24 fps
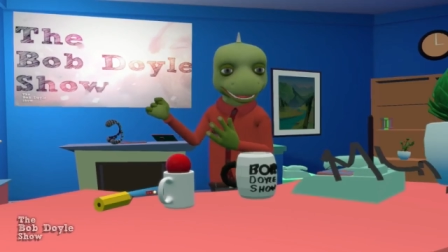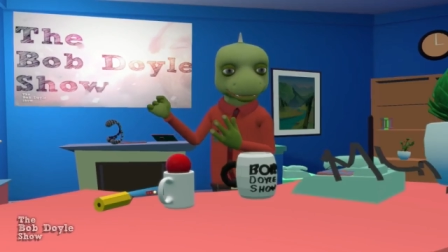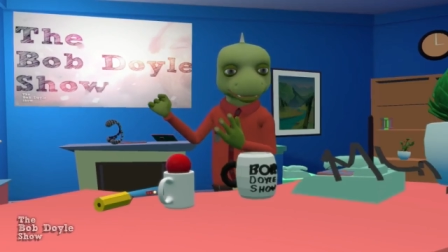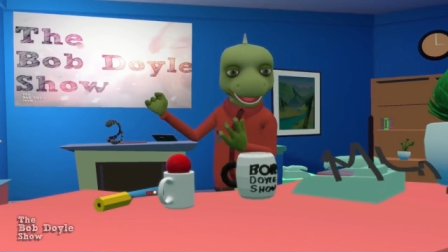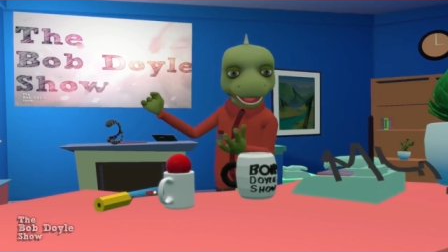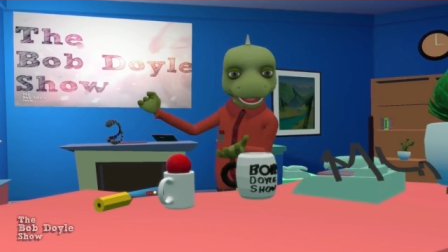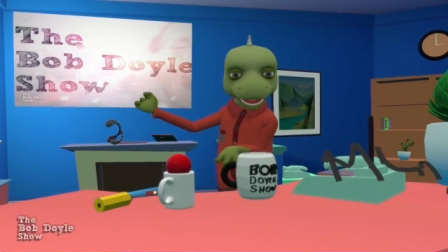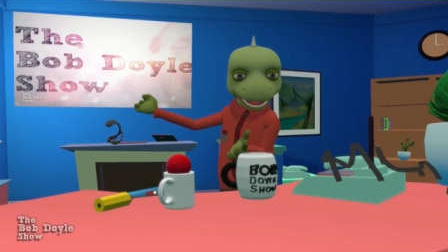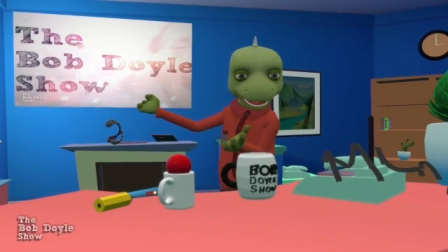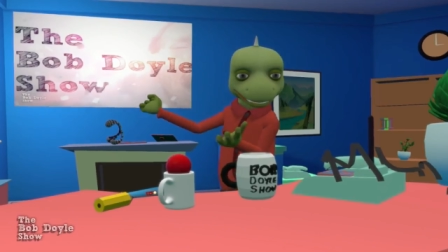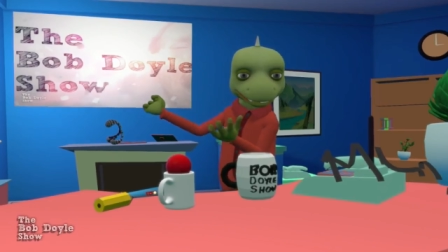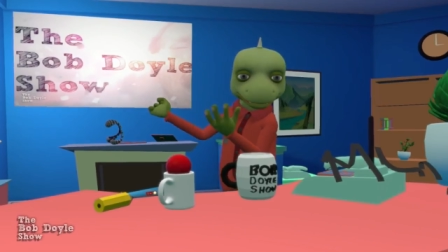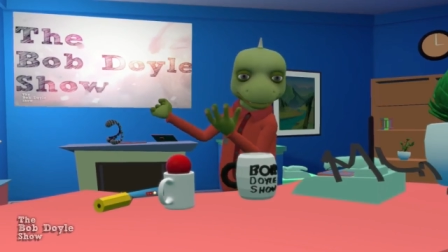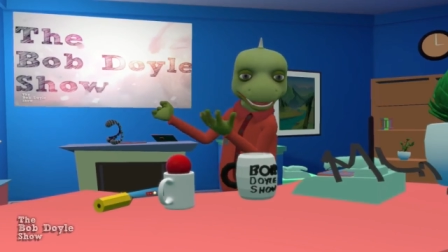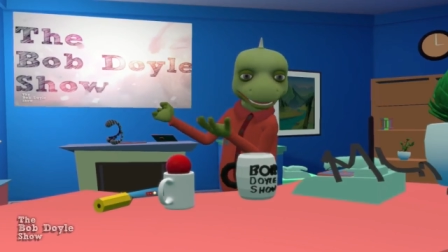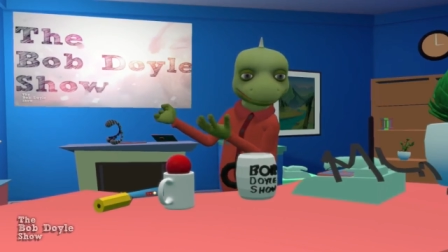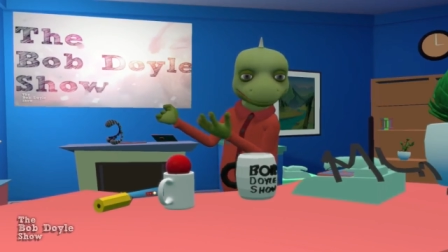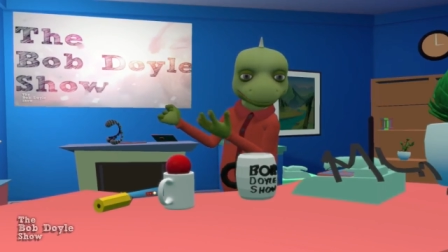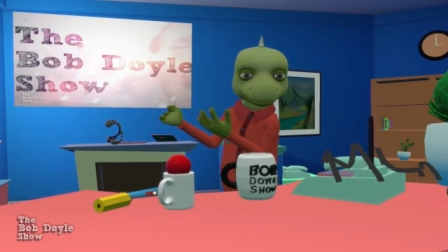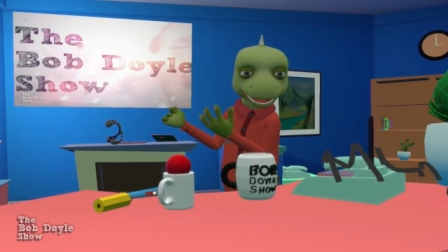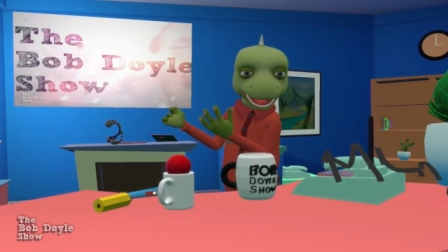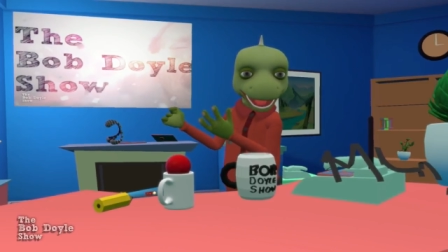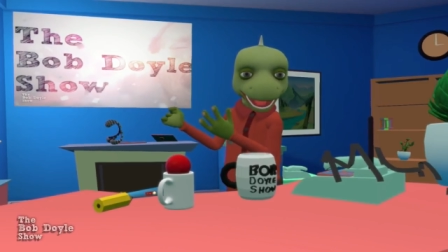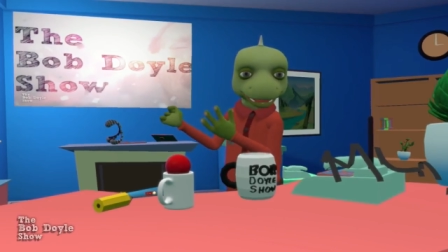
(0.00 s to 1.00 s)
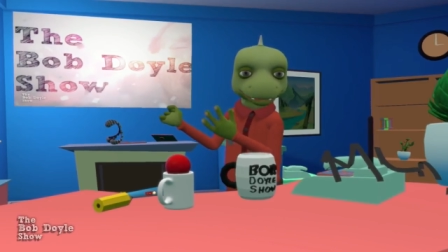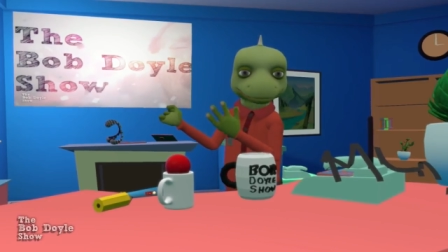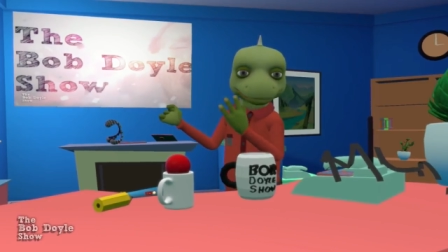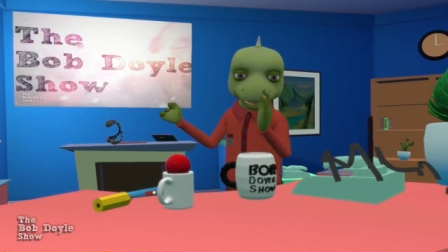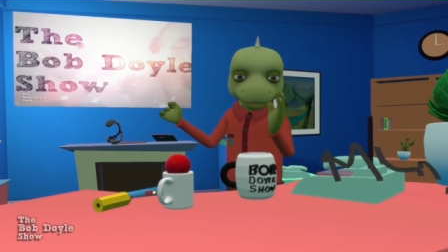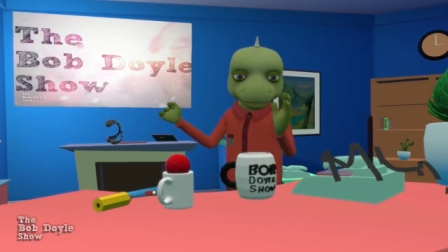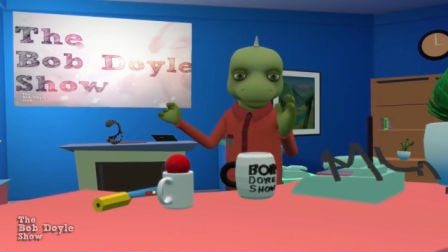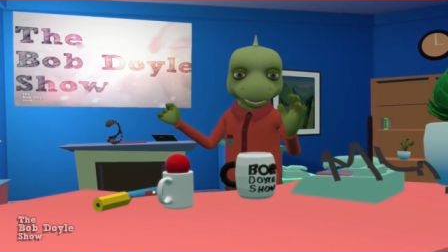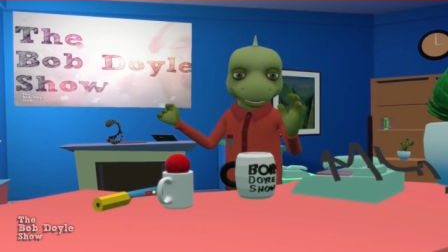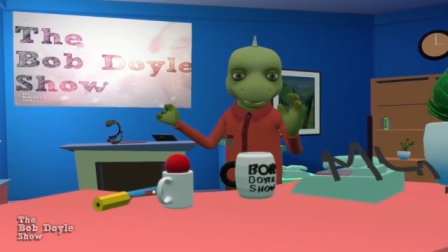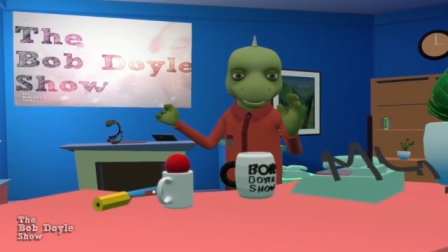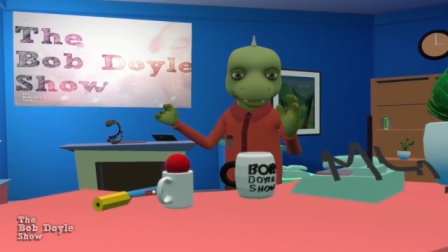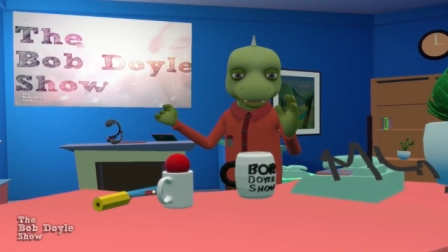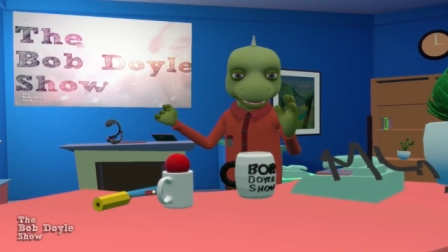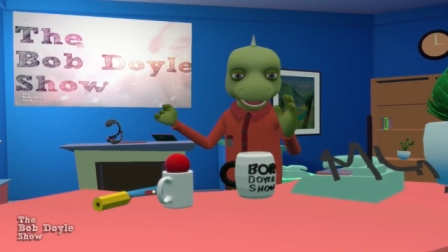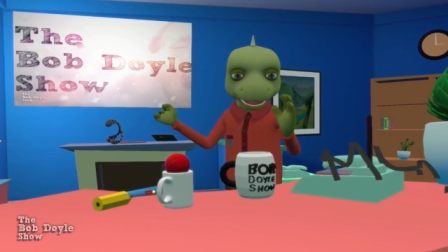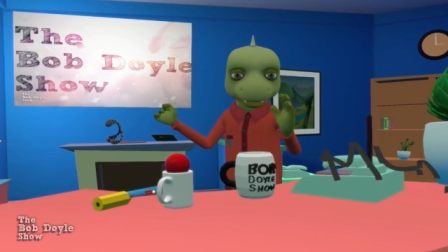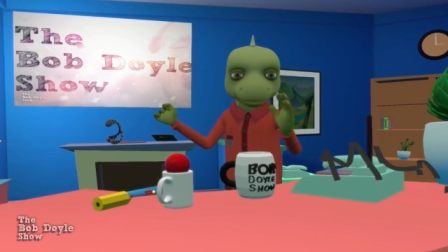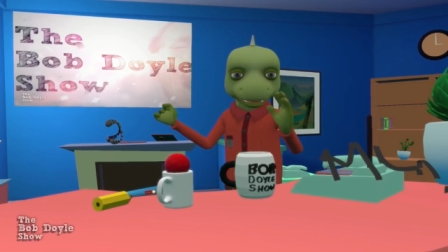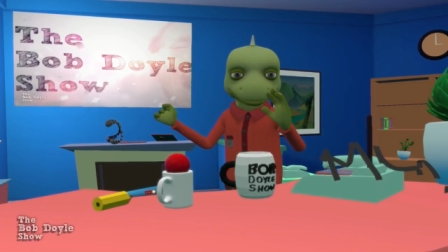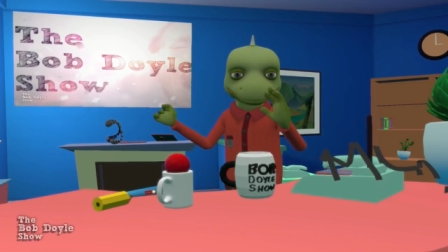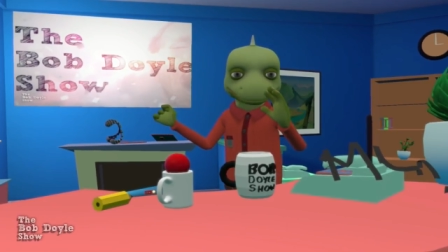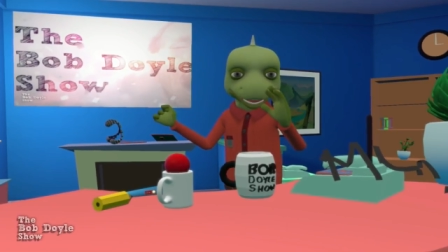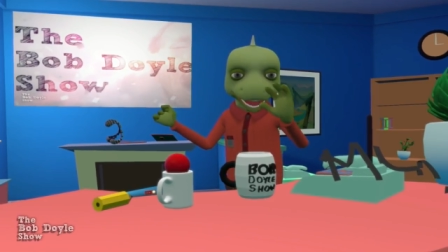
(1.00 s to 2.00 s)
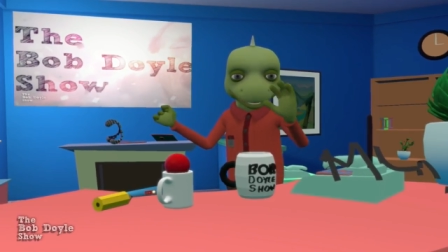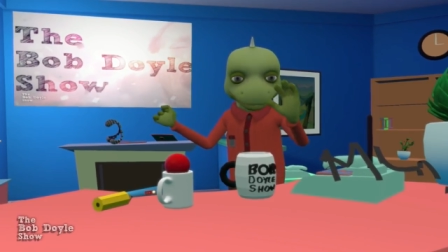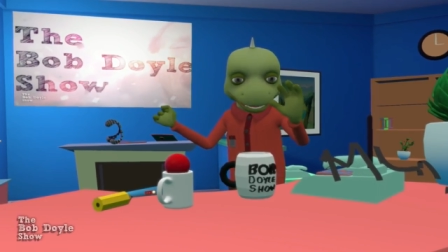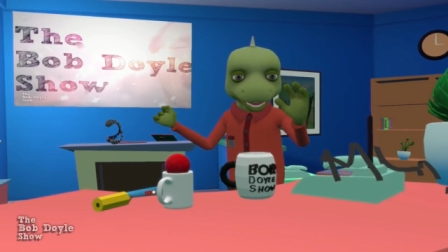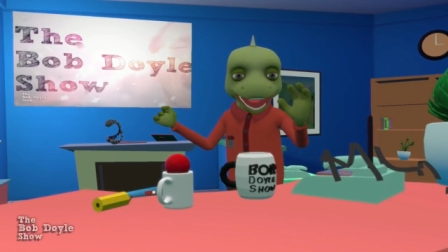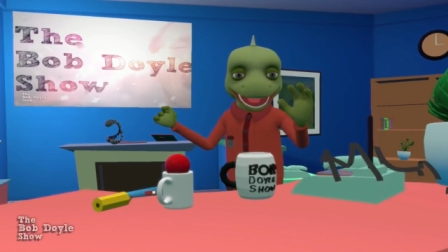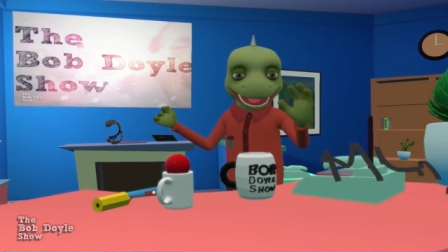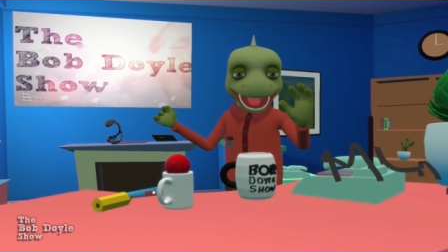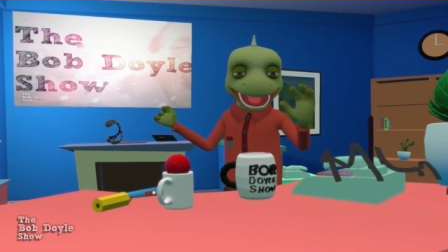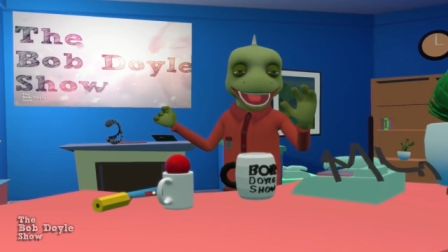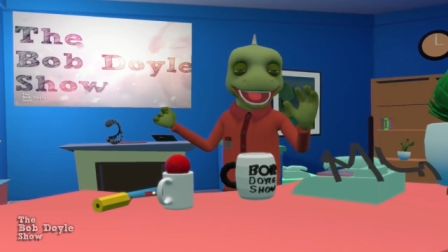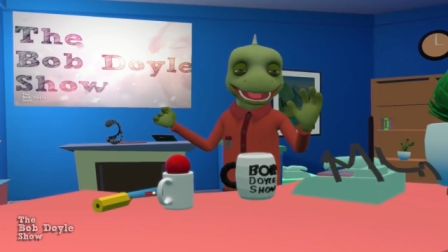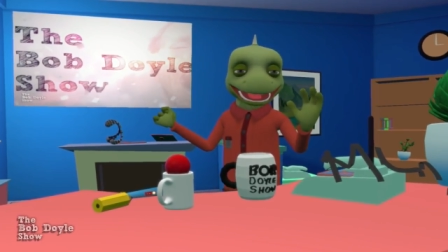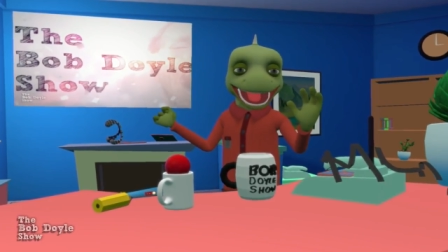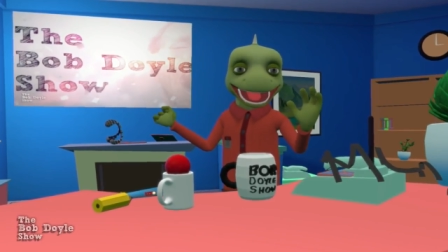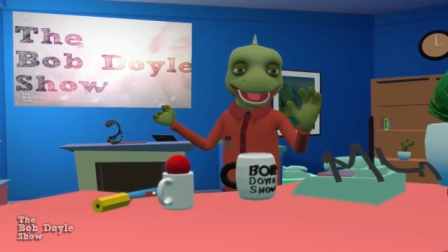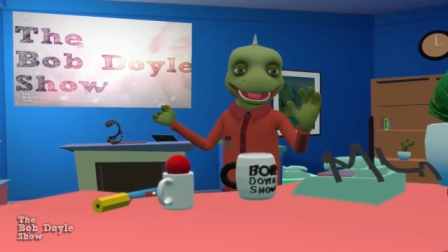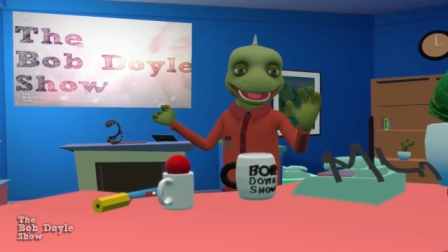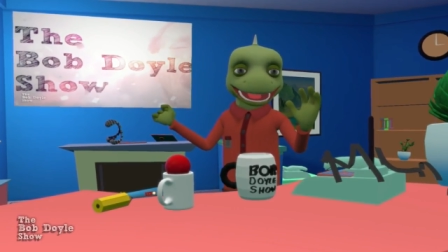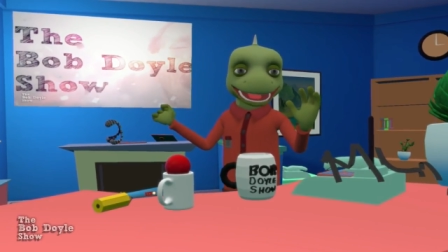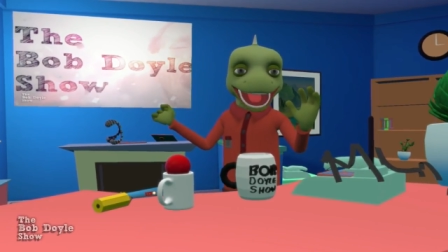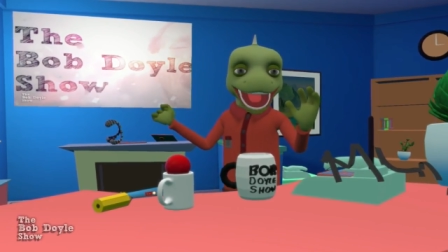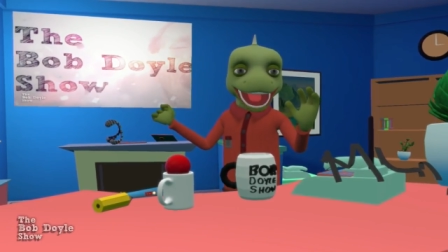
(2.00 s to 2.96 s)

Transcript: this. Now I'm holding it right now. I'm going to show it to you in a second. So just calm down